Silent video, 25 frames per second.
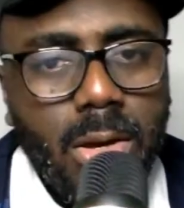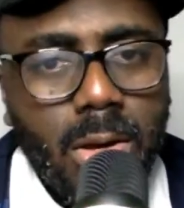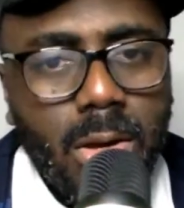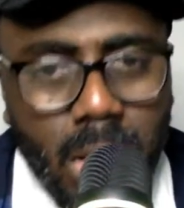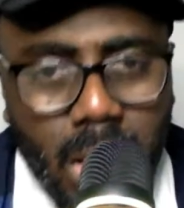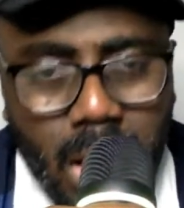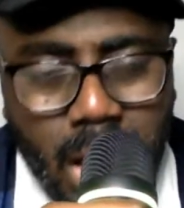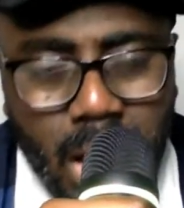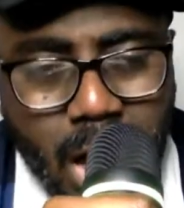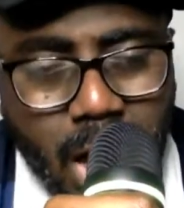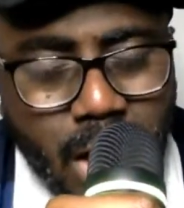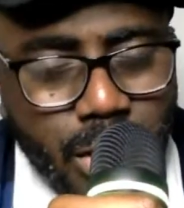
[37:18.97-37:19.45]

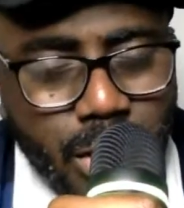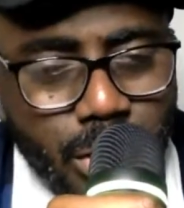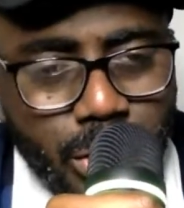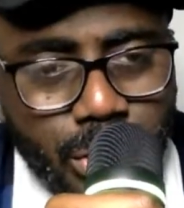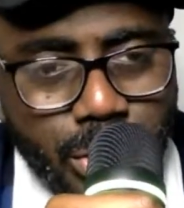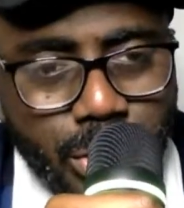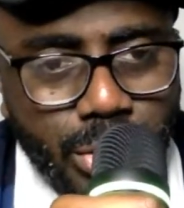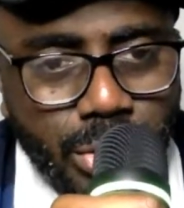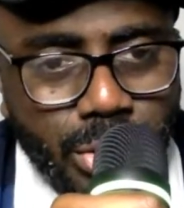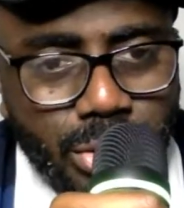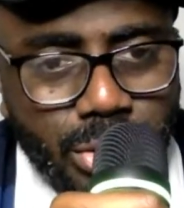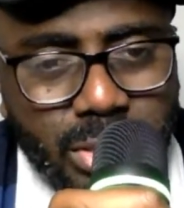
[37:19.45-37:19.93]
How are you going to
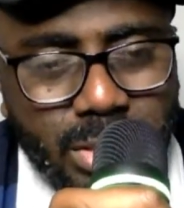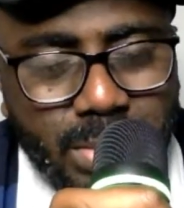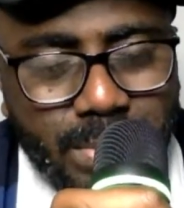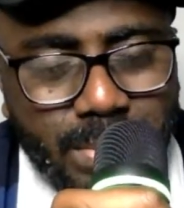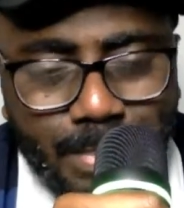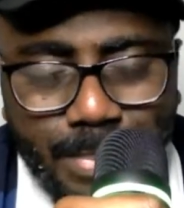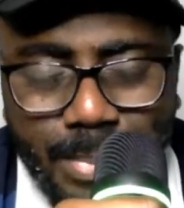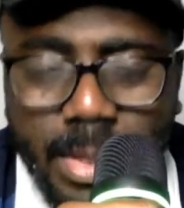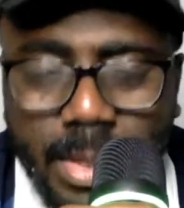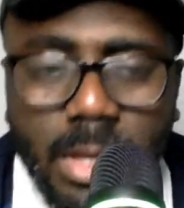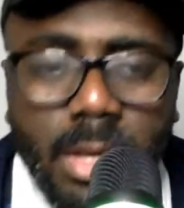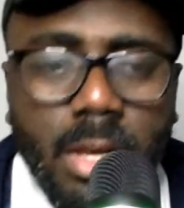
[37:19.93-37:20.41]
use him?
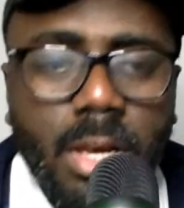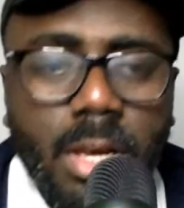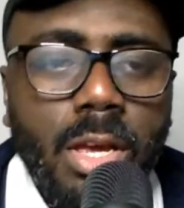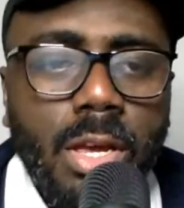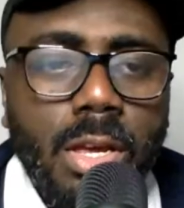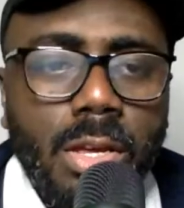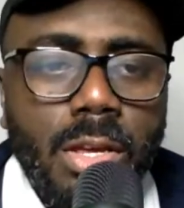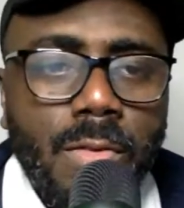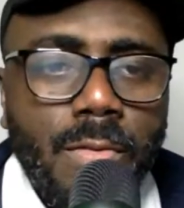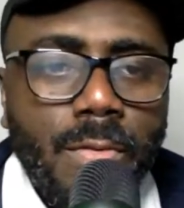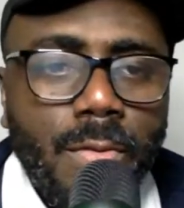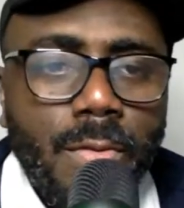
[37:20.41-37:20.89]

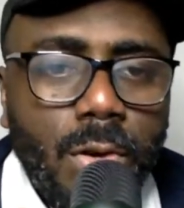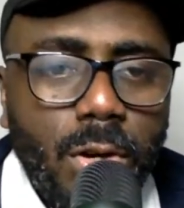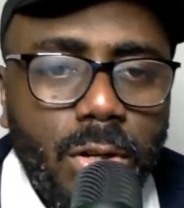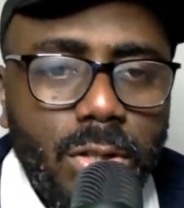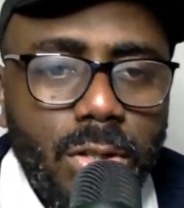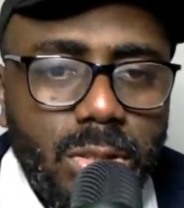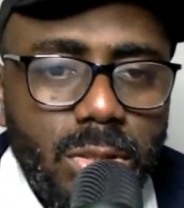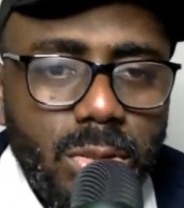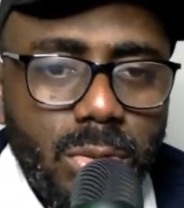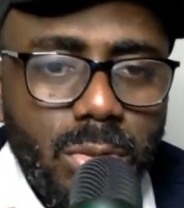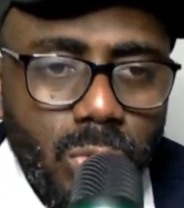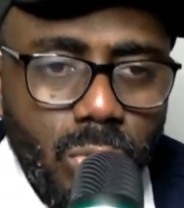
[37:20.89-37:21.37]
You've got
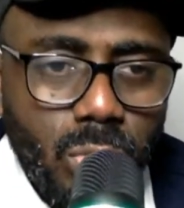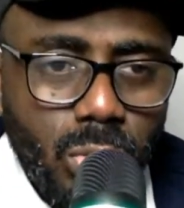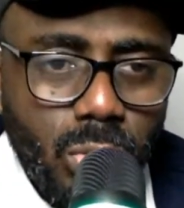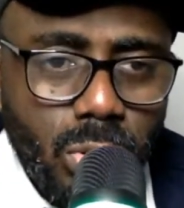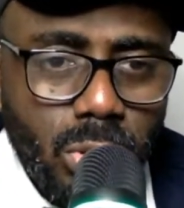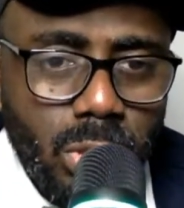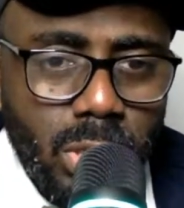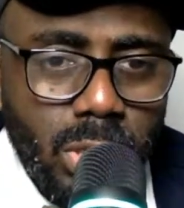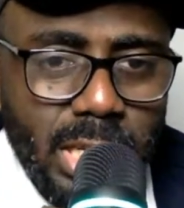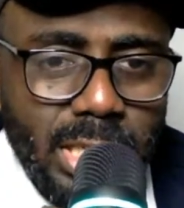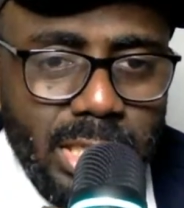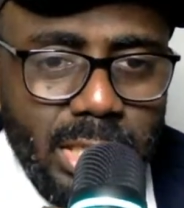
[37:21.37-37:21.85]

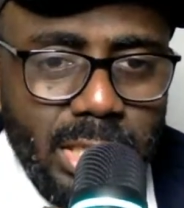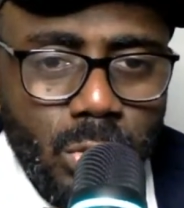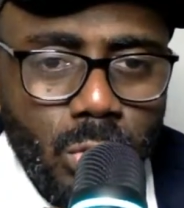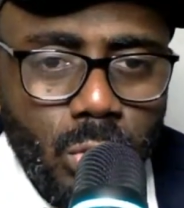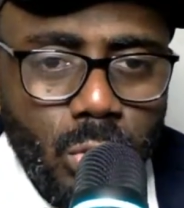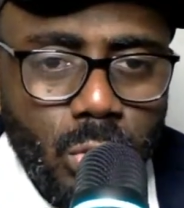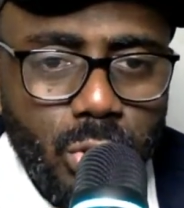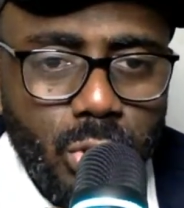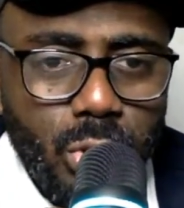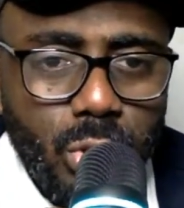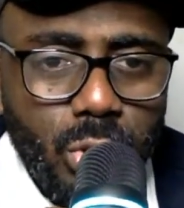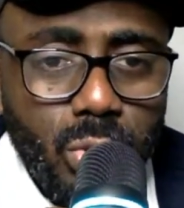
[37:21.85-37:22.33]
Leslie
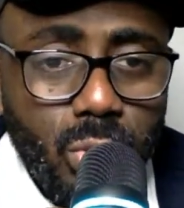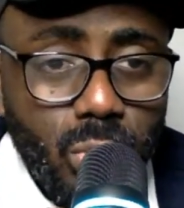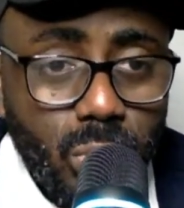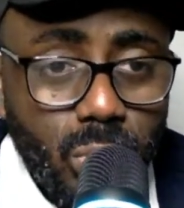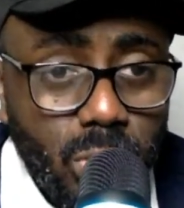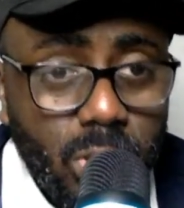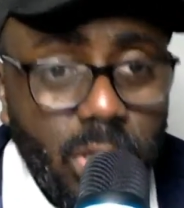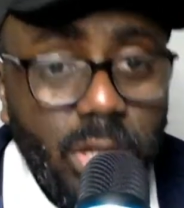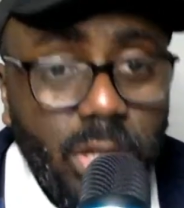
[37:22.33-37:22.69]
Ugochukwu.